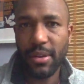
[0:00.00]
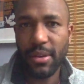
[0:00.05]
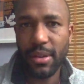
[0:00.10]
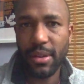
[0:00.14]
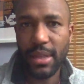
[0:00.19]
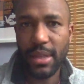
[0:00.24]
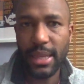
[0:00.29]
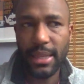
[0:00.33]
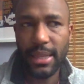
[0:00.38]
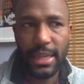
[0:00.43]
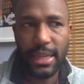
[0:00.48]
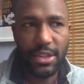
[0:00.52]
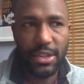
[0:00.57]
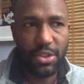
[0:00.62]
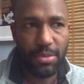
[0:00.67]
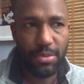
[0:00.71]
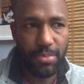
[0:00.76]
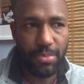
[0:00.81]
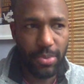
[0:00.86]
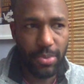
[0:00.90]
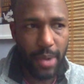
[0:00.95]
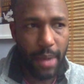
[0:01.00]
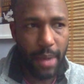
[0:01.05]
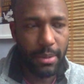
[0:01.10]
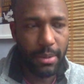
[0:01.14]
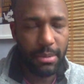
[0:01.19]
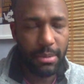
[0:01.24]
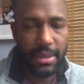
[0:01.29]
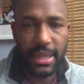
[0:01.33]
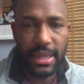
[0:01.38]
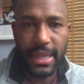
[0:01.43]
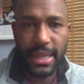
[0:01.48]
then they should
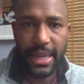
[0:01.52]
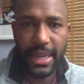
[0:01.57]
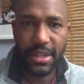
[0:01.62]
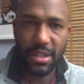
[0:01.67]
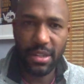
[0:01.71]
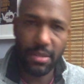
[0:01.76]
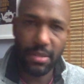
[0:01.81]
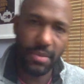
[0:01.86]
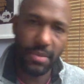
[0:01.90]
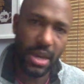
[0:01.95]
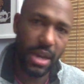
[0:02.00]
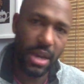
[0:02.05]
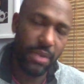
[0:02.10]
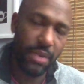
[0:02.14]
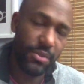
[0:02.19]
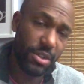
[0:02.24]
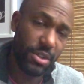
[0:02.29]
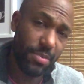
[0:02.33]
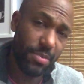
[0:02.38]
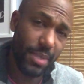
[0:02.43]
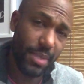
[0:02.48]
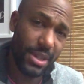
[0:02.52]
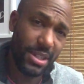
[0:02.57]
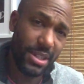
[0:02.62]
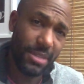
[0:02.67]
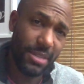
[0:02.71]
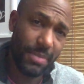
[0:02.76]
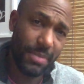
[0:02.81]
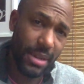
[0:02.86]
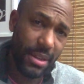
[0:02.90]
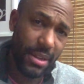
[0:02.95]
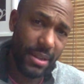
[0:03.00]
probably take some kind of
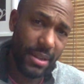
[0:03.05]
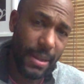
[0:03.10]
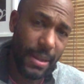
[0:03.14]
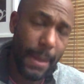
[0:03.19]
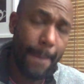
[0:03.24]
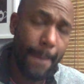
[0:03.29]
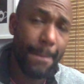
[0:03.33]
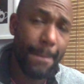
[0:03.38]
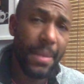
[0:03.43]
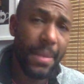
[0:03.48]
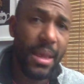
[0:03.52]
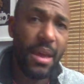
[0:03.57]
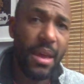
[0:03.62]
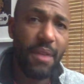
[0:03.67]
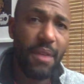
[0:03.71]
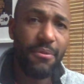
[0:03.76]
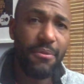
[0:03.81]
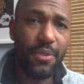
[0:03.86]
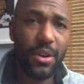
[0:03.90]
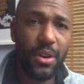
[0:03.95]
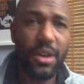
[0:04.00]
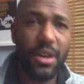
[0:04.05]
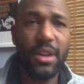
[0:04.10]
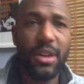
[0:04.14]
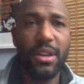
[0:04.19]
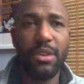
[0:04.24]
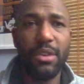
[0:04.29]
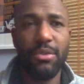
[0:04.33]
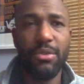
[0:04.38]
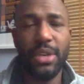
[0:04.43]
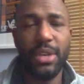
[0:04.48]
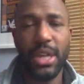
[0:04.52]
responsibility for cutting
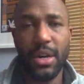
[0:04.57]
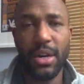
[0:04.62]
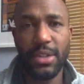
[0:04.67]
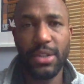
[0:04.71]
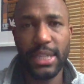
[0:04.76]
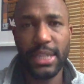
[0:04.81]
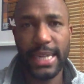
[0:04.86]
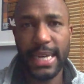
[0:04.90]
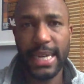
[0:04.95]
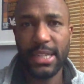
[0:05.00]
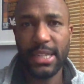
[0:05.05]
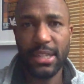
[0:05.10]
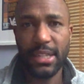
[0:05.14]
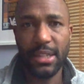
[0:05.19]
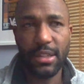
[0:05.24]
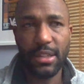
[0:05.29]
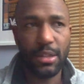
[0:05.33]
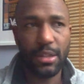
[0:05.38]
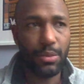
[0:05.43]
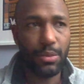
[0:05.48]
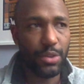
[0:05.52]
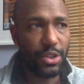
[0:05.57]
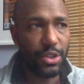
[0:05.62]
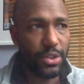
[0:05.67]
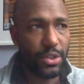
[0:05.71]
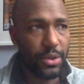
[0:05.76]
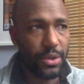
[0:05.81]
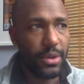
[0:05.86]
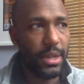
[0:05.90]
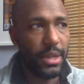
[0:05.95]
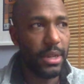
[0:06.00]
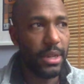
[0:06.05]
greenhouse gases. We're
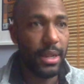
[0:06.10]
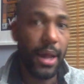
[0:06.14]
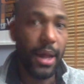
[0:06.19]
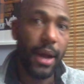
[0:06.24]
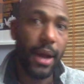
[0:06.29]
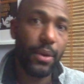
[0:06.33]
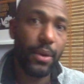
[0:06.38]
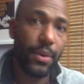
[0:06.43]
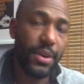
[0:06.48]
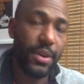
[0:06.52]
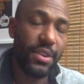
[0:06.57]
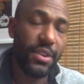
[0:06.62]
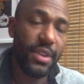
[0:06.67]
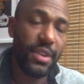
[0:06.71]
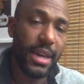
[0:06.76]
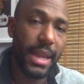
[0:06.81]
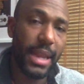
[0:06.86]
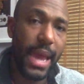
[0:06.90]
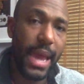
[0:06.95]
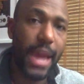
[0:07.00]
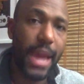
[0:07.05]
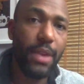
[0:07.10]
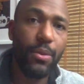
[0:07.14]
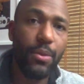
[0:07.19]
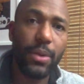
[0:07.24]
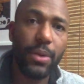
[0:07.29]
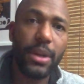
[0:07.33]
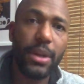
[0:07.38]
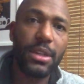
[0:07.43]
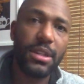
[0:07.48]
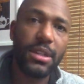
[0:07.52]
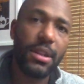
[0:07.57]
certainly not going to get
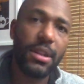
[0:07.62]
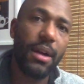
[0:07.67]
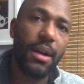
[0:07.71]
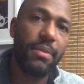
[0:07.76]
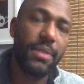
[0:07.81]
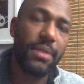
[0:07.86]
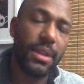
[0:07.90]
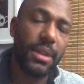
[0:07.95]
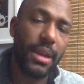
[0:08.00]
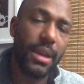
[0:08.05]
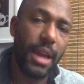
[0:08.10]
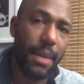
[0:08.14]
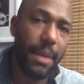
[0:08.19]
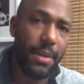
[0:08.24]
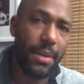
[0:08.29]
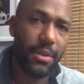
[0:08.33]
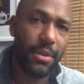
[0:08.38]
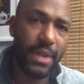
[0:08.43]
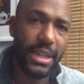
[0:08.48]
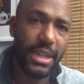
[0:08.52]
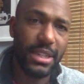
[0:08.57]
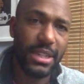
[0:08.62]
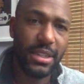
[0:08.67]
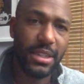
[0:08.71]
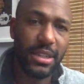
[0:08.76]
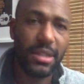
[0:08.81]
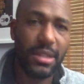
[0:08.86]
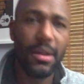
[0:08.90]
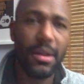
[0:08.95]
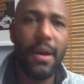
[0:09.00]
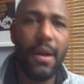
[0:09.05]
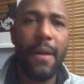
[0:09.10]
anywhere in solving the climate
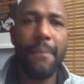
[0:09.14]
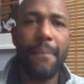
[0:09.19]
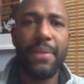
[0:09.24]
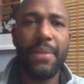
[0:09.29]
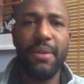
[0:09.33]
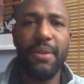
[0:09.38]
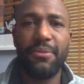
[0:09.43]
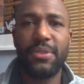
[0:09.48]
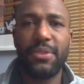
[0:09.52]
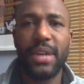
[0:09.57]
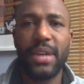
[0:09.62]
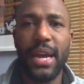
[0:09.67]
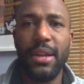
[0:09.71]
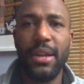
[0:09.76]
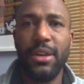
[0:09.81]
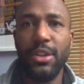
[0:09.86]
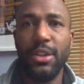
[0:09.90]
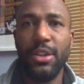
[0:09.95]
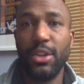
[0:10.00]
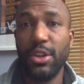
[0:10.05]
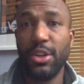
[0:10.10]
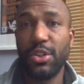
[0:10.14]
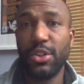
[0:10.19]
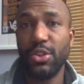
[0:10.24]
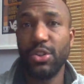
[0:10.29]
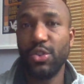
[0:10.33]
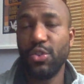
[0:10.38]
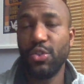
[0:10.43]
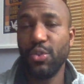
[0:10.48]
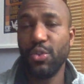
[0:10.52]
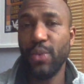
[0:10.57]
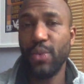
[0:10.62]
crisis if China doesn't
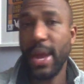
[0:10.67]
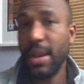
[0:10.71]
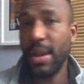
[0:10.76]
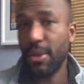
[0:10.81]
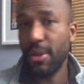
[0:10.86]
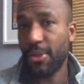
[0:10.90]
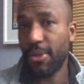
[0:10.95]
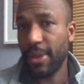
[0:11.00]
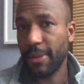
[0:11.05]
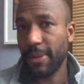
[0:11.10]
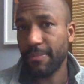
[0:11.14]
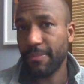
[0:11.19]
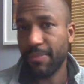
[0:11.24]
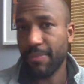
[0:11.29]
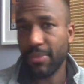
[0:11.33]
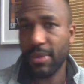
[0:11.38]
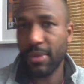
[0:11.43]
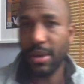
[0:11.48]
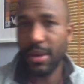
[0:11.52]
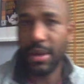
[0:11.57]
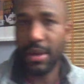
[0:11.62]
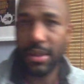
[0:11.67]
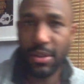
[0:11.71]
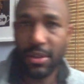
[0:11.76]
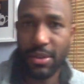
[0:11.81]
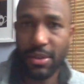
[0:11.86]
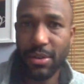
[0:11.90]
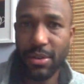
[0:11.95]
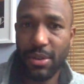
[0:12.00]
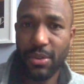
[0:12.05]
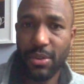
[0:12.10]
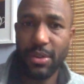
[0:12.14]
do anything
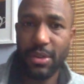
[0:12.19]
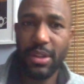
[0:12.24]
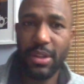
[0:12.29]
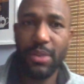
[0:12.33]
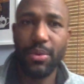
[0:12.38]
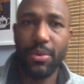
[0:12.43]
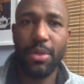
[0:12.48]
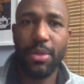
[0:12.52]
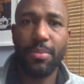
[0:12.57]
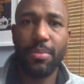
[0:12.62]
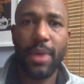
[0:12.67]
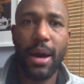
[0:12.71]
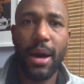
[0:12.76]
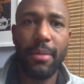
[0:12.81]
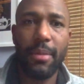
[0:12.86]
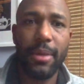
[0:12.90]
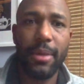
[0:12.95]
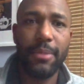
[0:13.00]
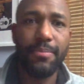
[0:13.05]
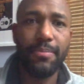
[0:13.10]
to deal with the problem.